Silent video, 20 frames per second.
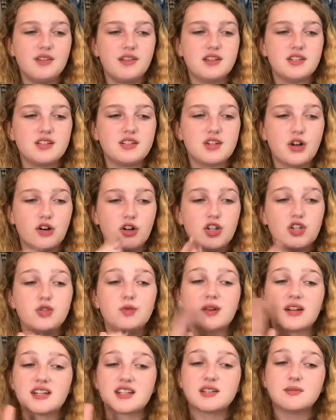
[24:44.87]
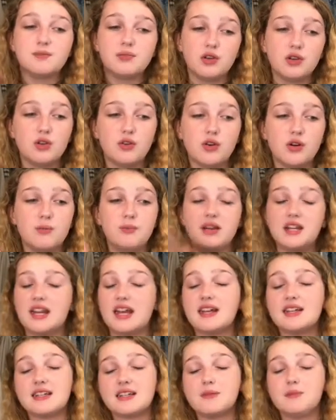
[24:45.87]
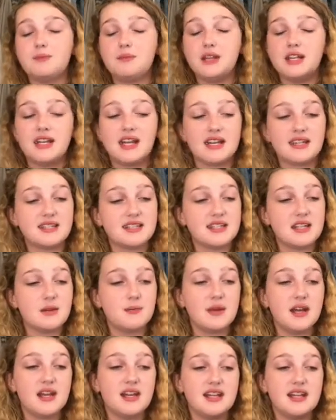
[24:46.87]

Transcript: started to explore BDSM and